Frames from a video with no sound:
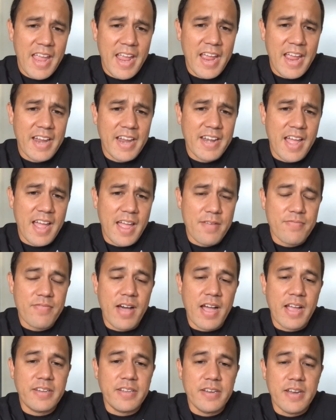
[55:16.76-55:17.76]
I
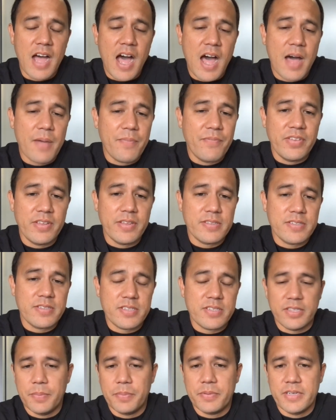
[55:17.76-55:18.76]
find an obvious
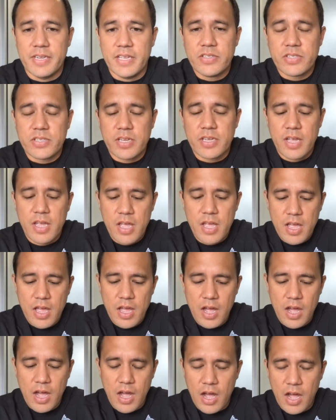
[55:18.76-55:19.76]
slipped disc
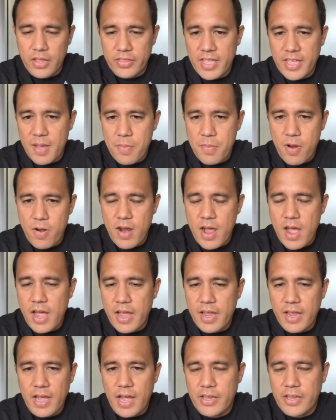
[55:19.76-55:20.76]
on the
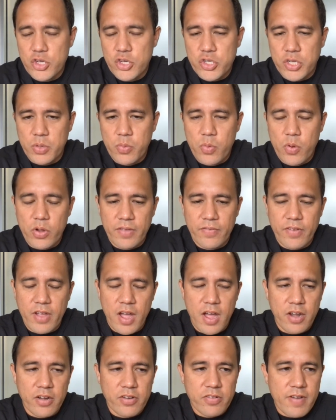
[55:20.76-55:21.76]
MRI, I usually won't give
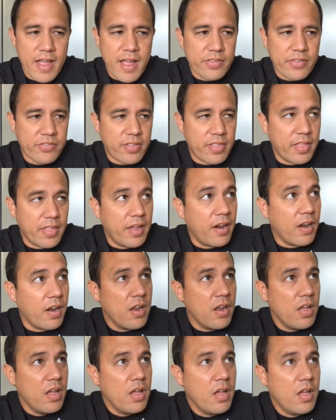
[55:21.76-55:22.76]
contrast
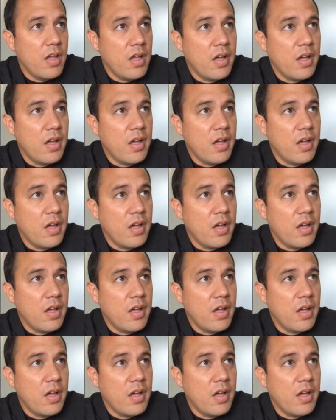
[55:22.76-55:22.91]
there.